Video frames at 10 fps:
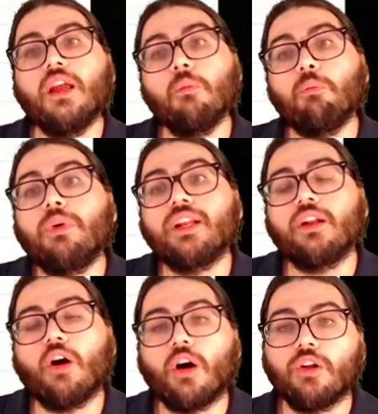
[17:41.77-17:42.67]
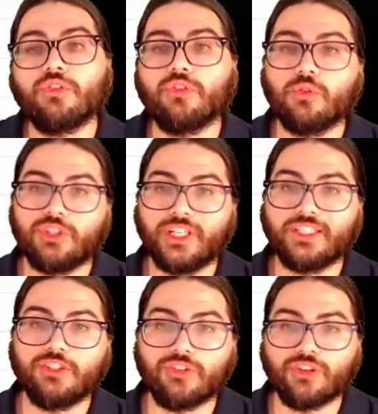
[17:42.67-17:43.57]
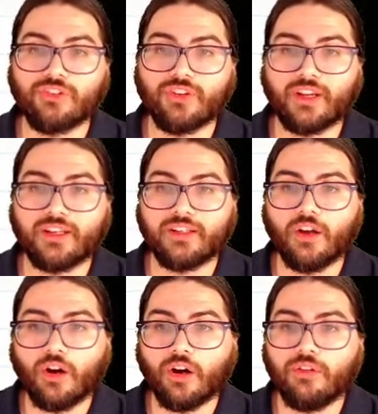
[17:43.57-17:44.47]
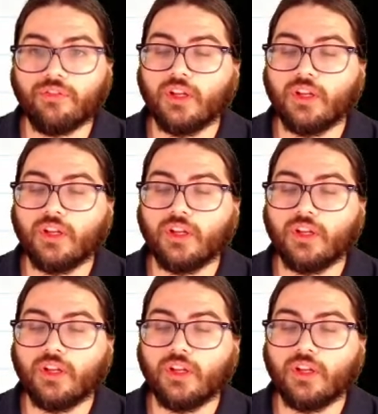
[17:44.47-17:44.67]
but it also changes the sign of